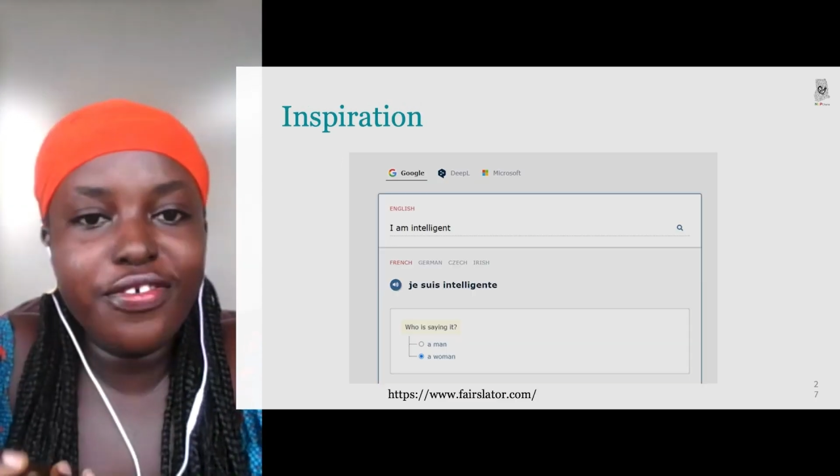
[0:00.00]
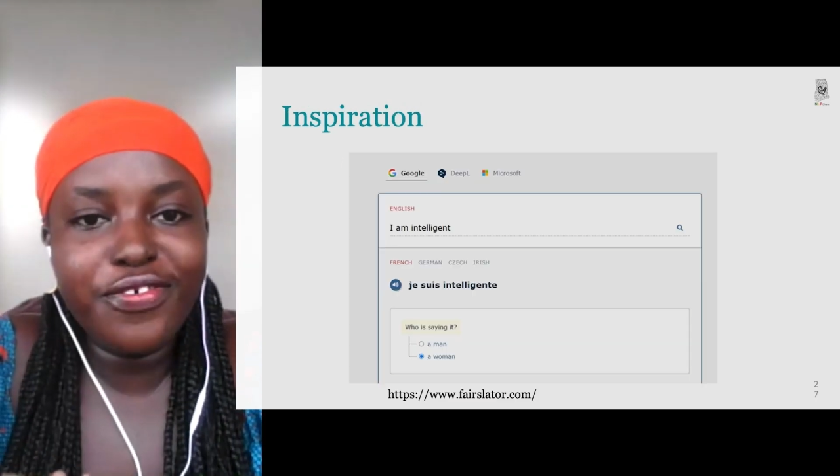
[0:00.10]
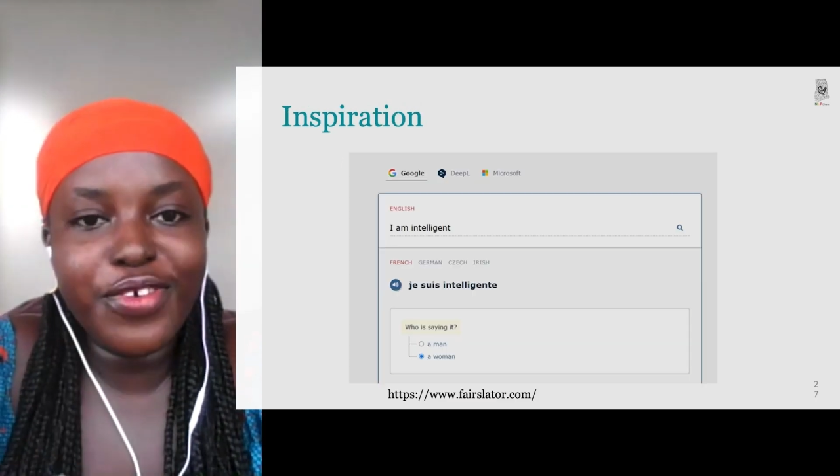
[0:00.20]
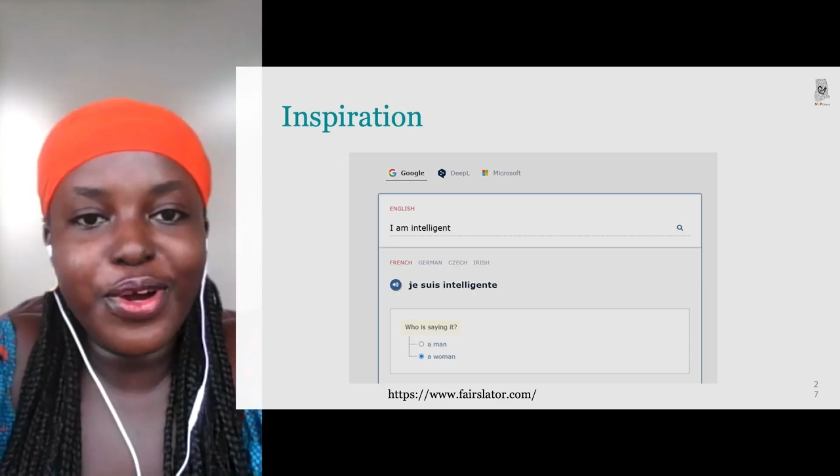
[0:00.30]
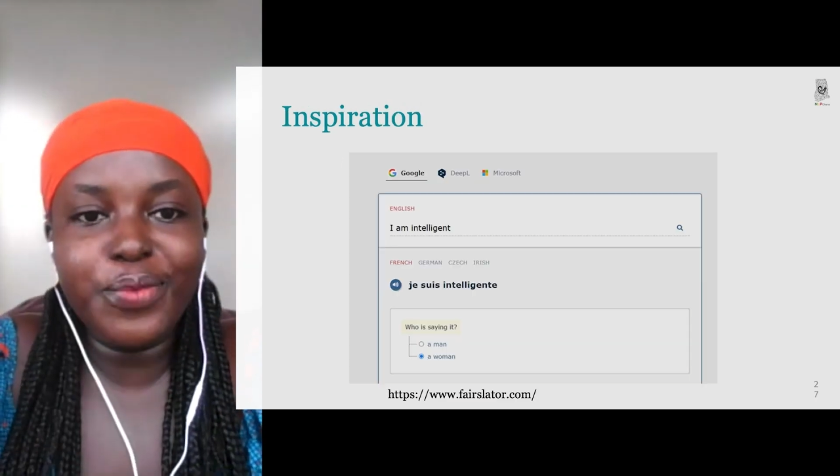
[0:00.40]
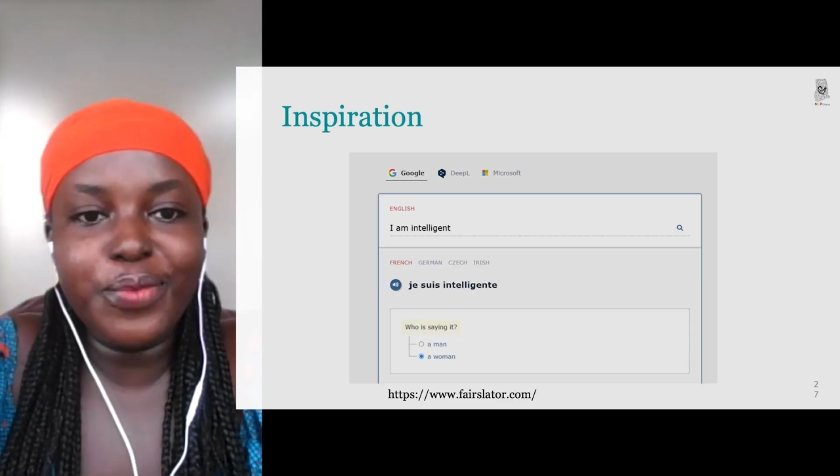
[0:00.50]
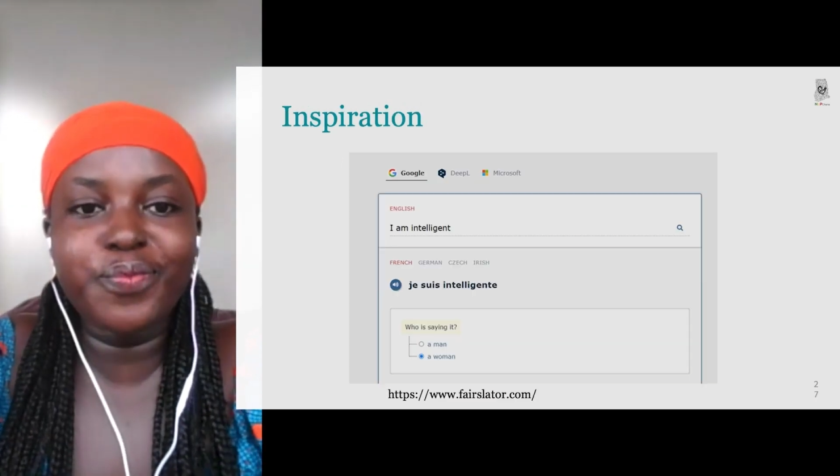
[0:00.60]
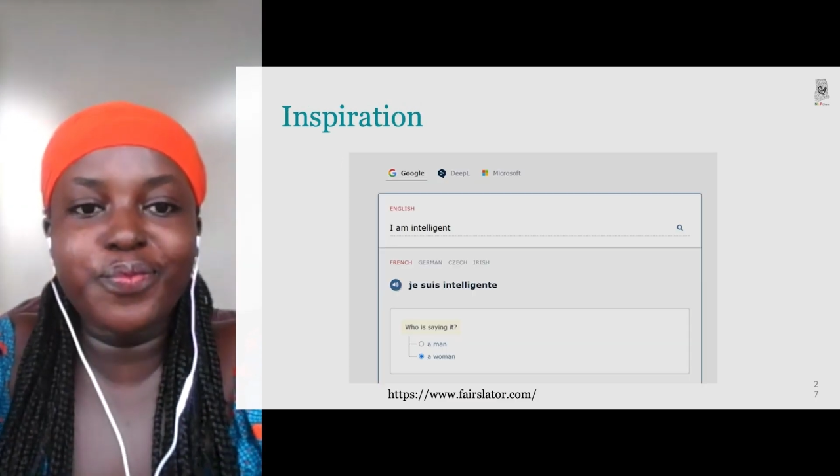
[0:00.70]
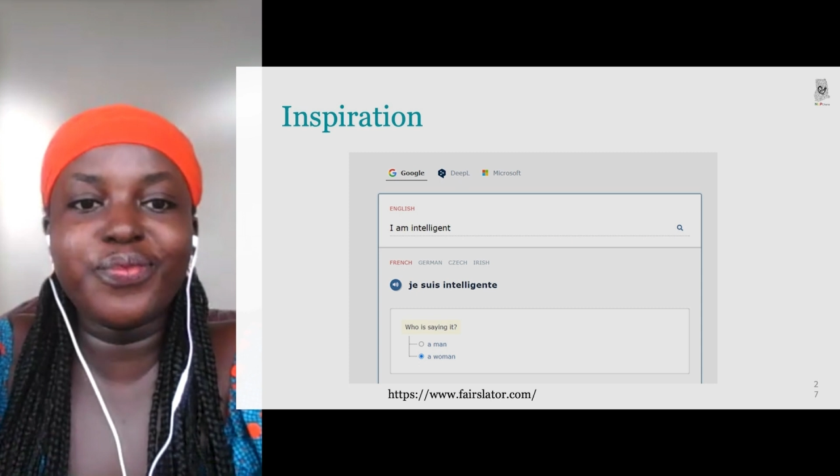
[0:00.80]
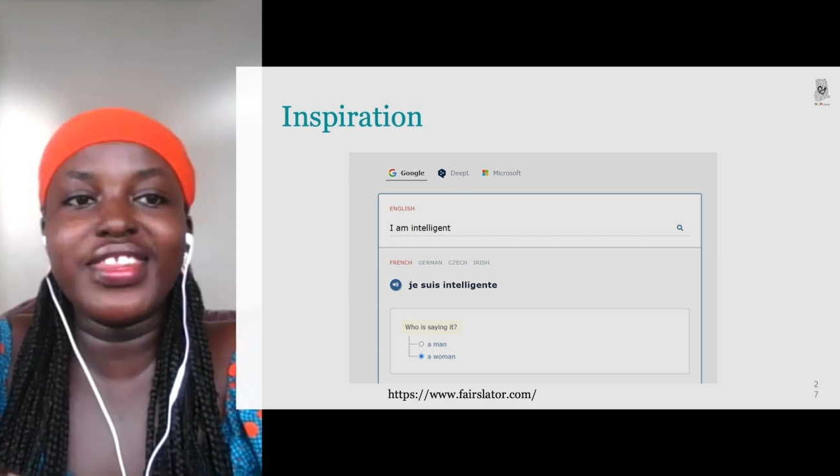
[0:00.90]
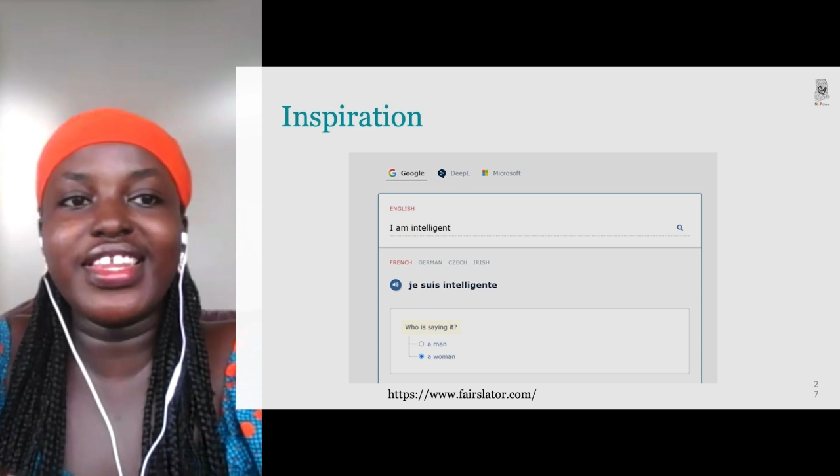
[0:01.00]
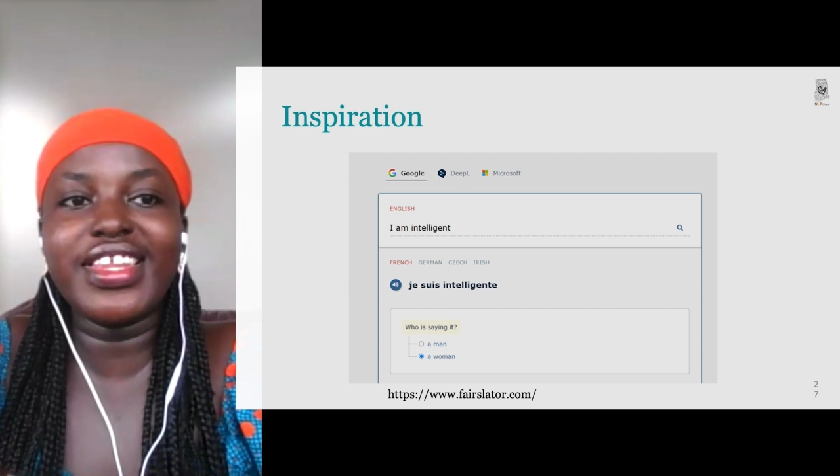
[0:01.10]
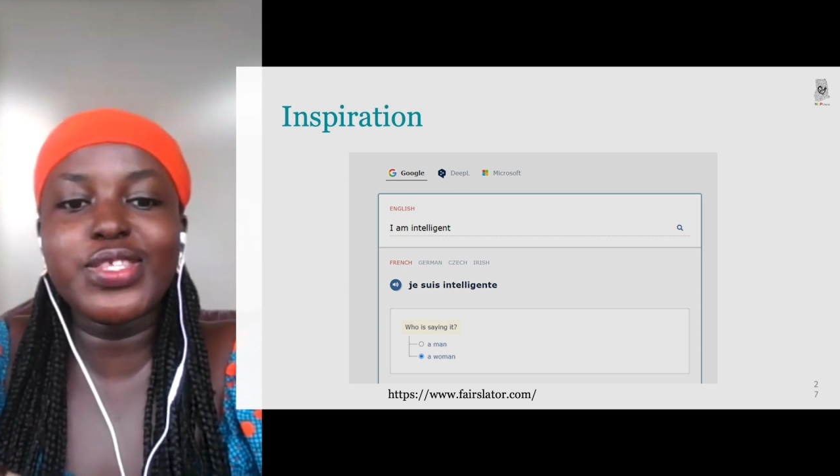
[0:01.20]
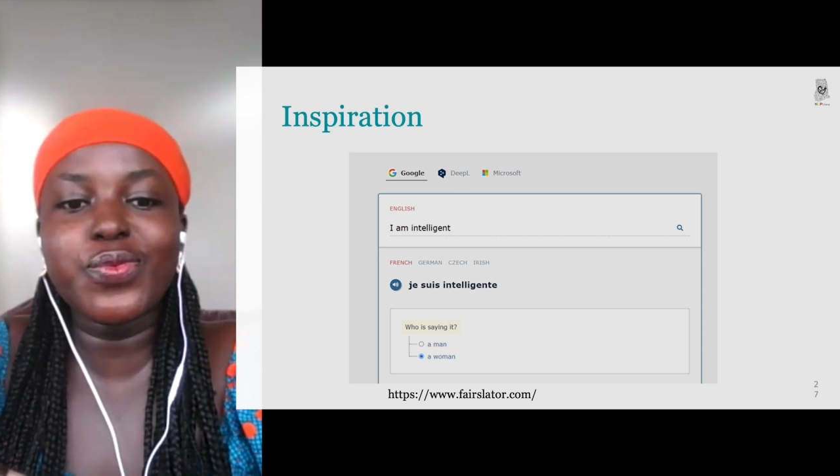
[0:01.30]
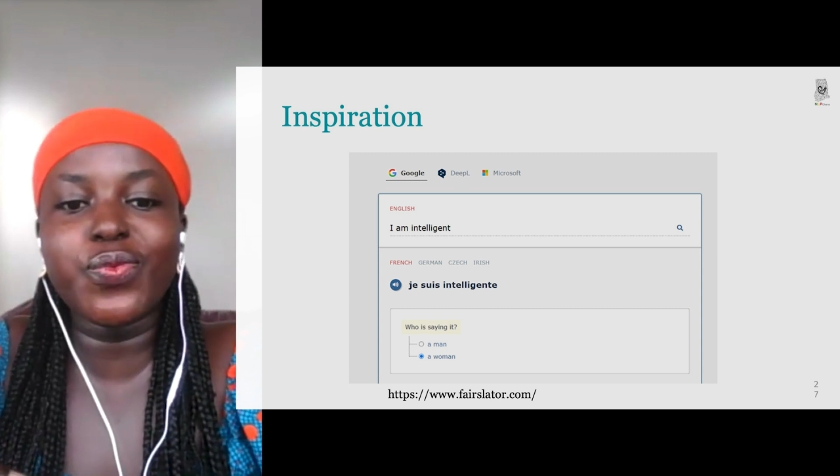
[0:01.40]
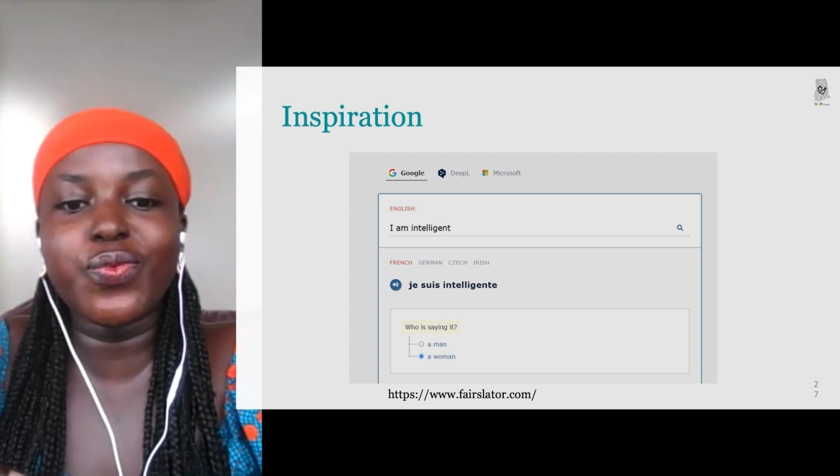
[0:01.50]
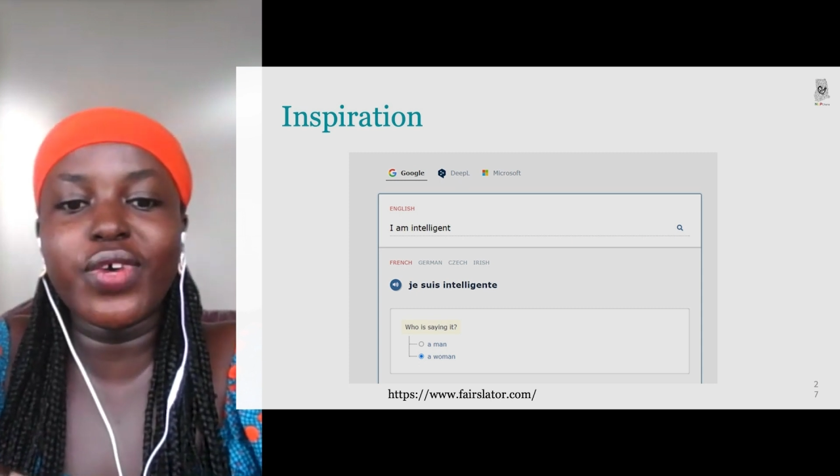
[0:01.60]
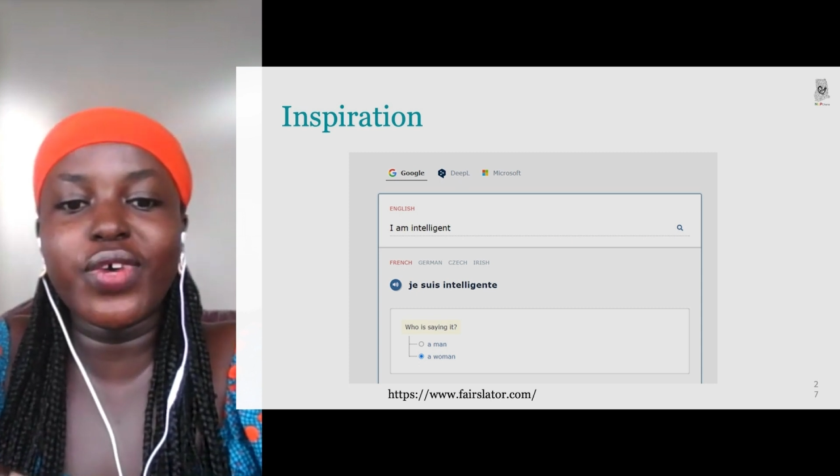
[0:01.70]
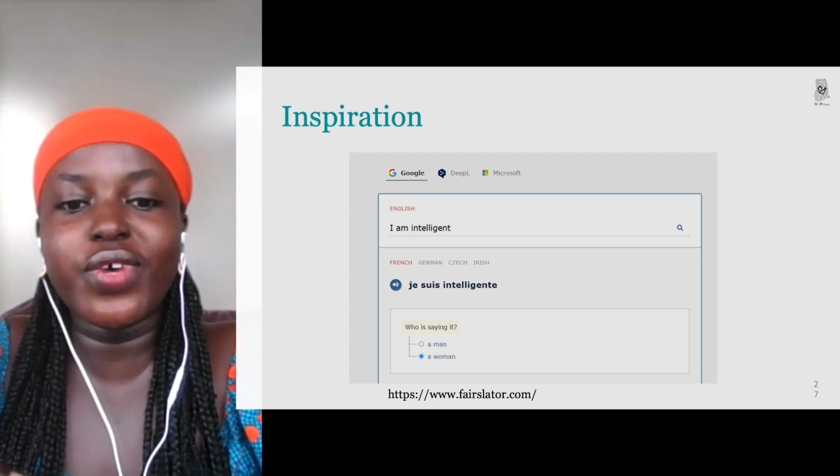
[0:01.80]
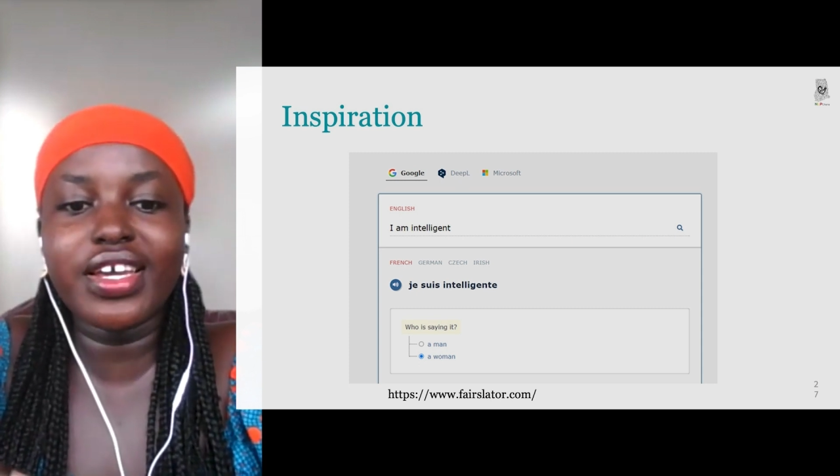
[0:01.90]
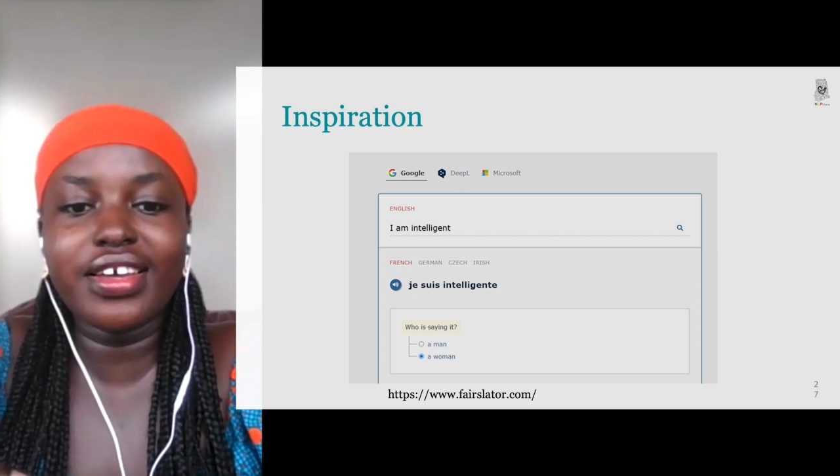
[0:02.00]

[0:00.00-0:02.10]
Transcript: inspiration from this work,